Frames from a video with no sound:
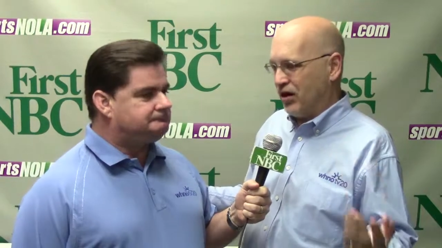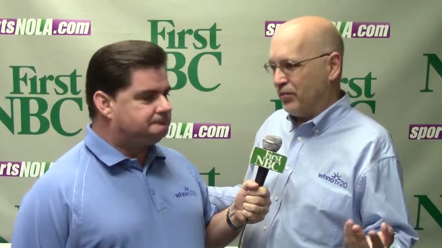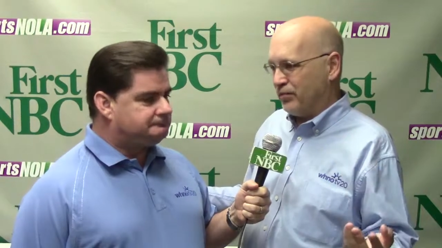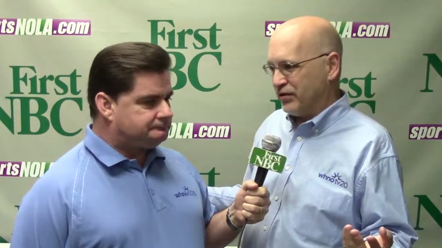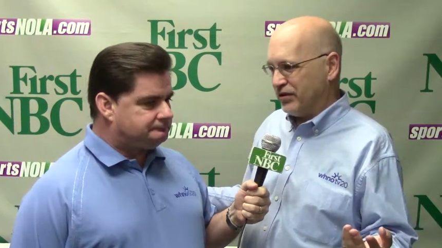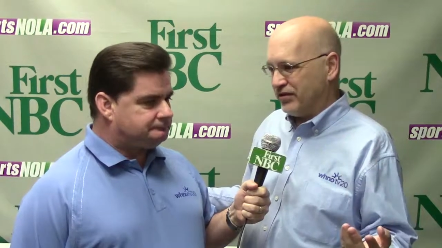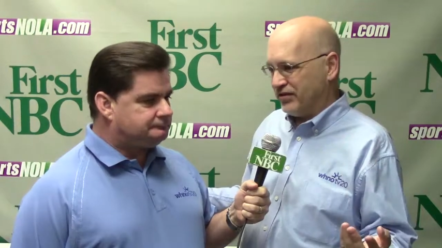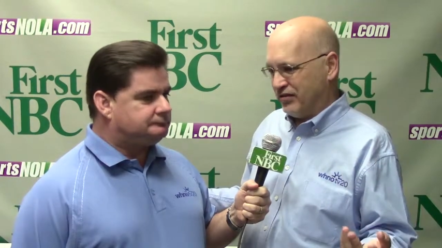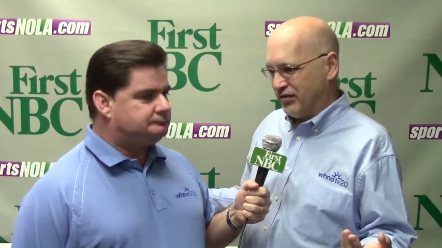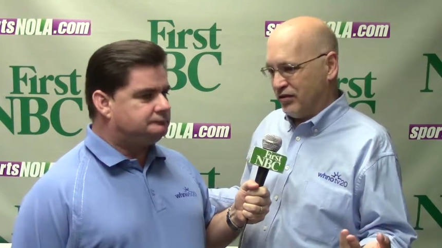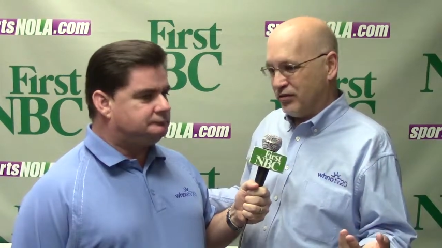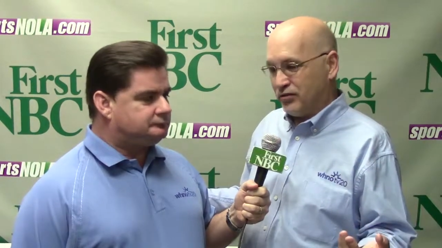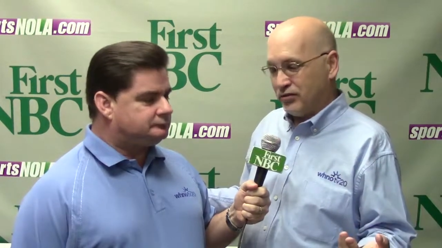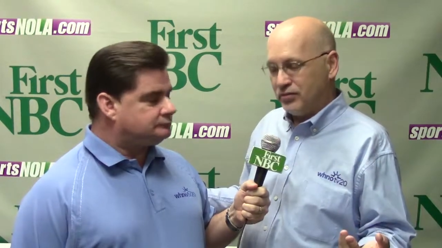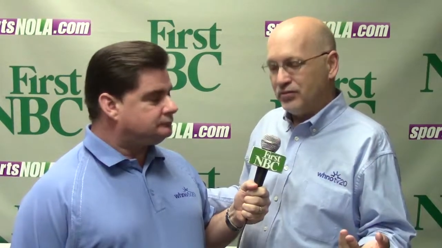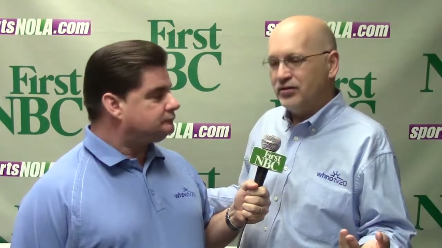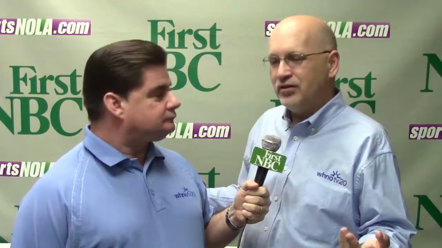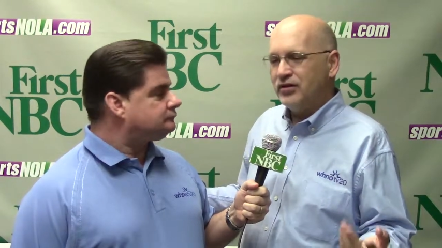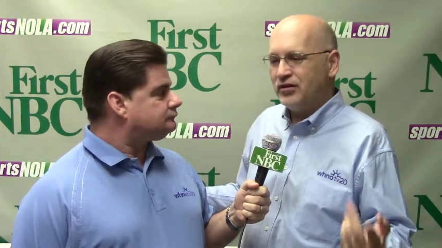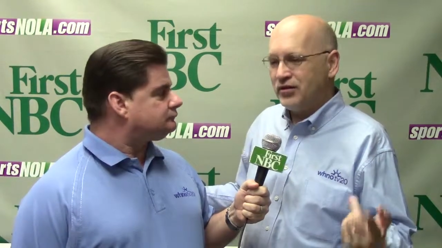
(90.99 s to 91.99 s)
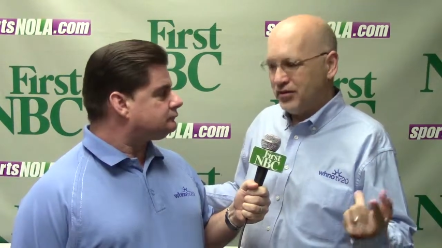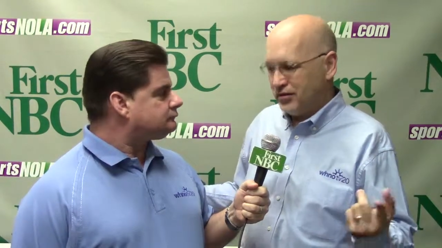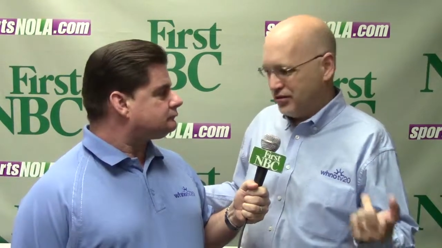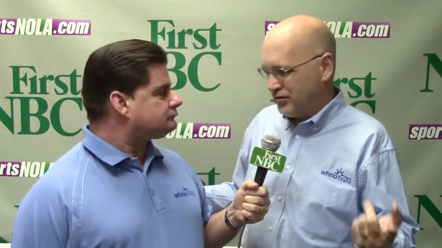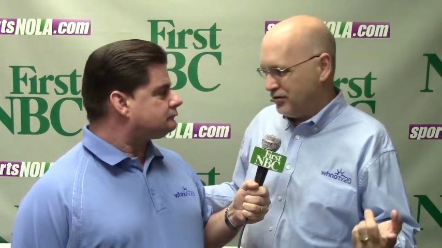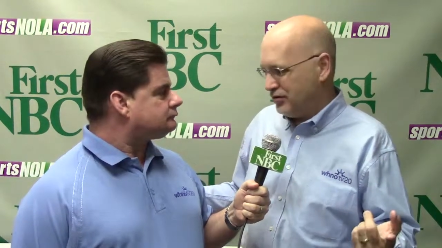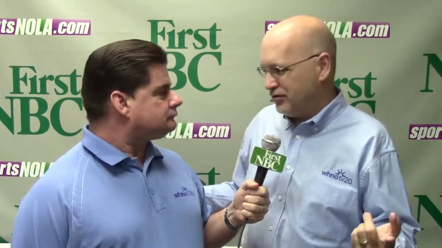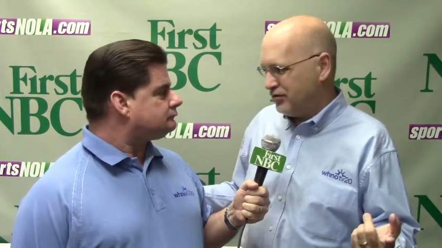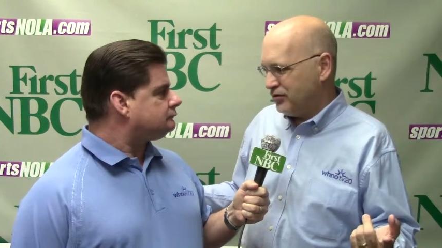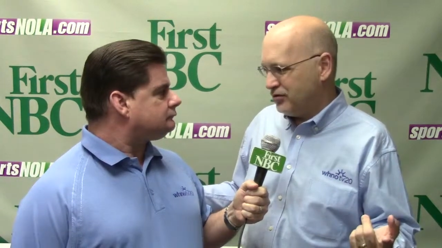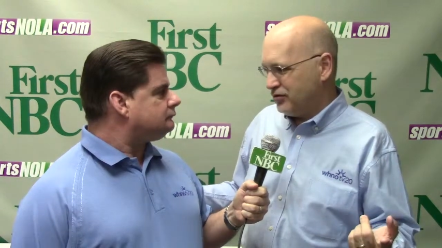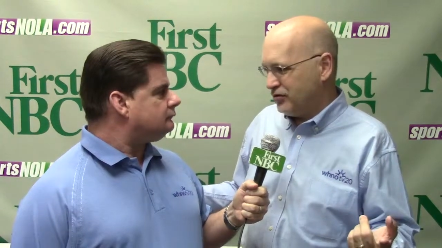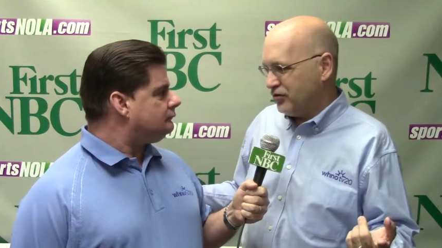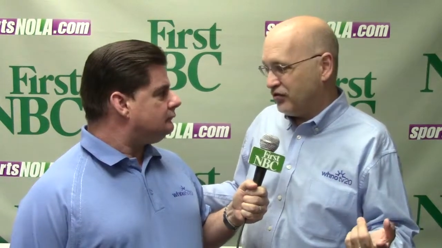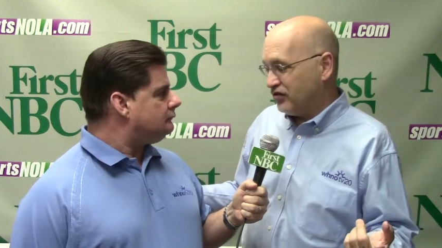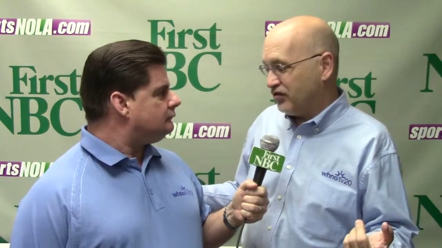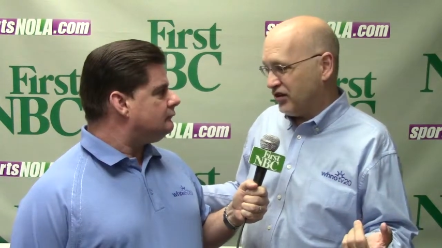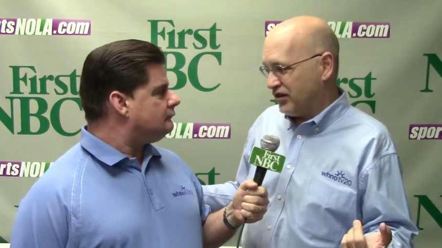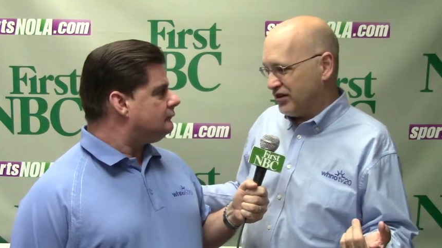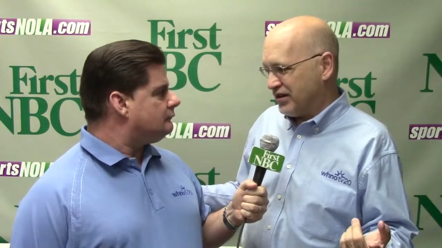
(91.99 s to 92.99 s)
Speaker 1: up until
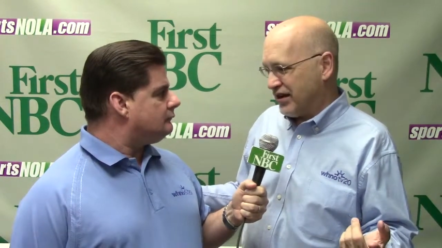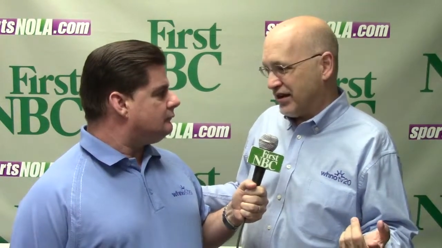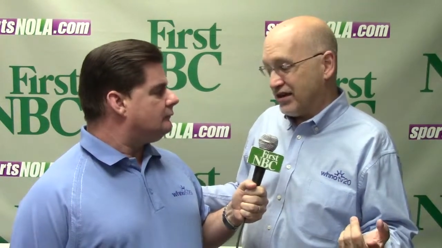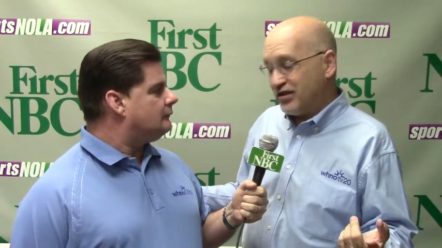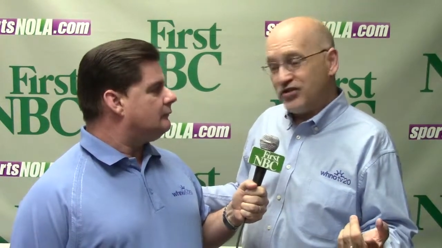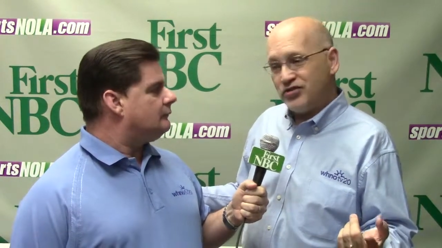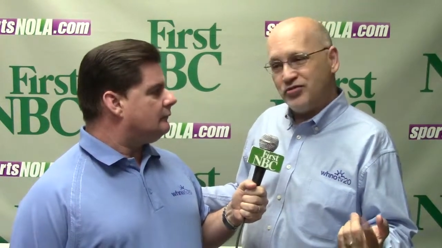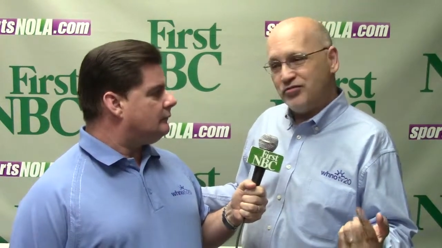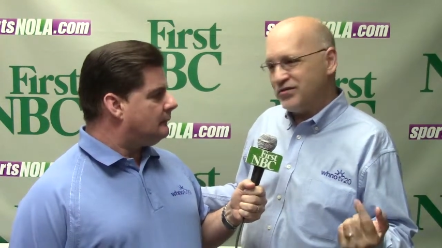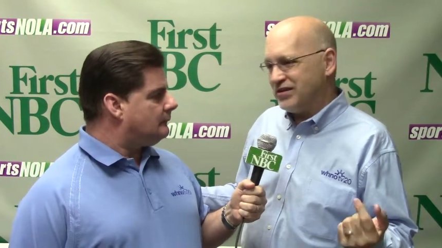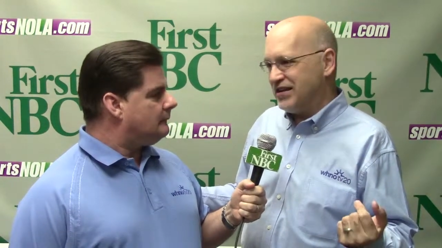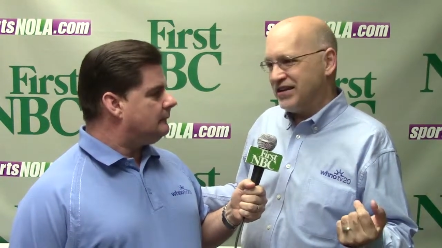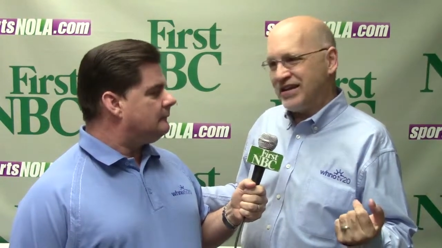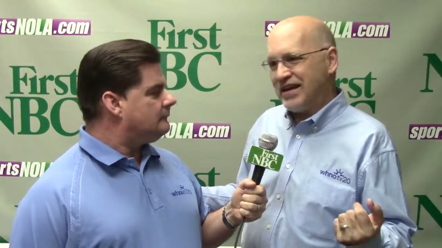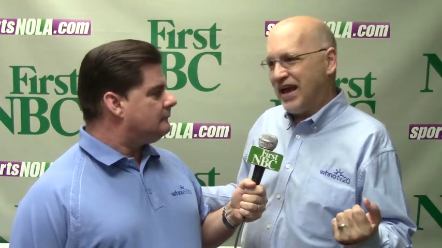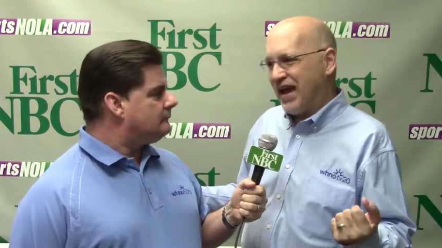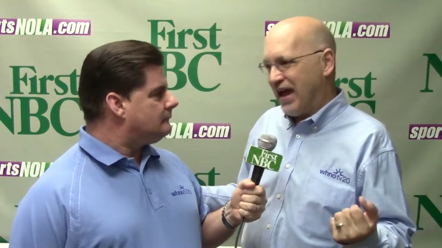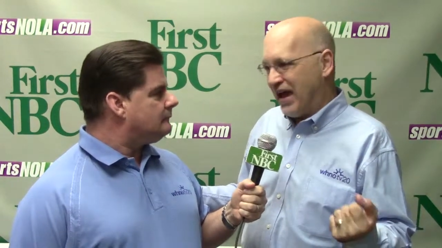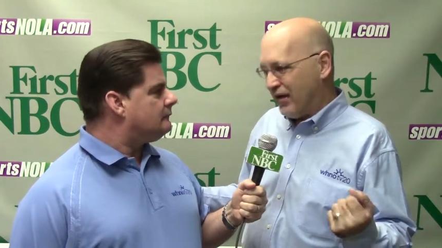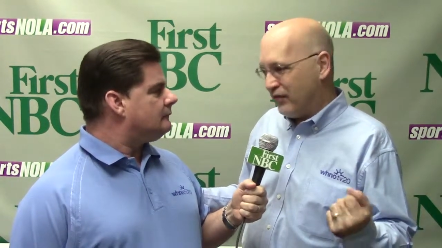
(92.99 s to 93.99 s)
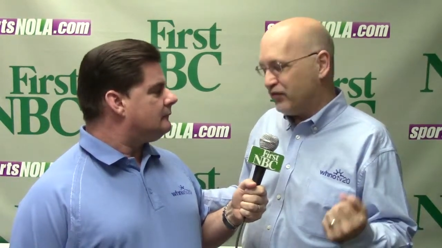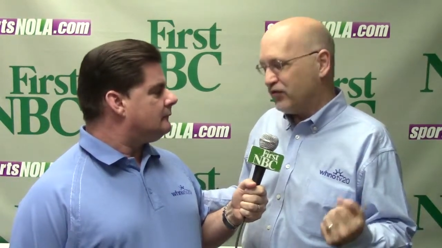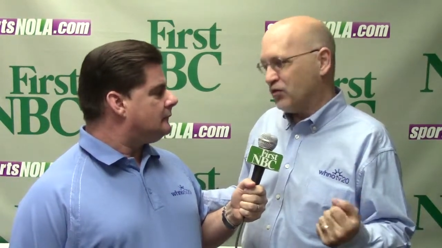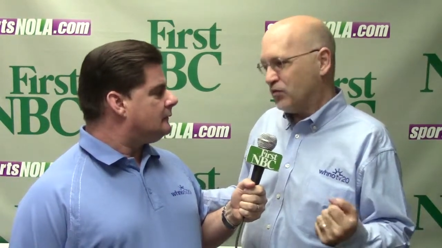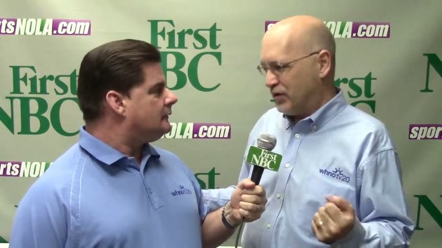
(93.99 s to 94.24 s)
Sunday, you didn't have to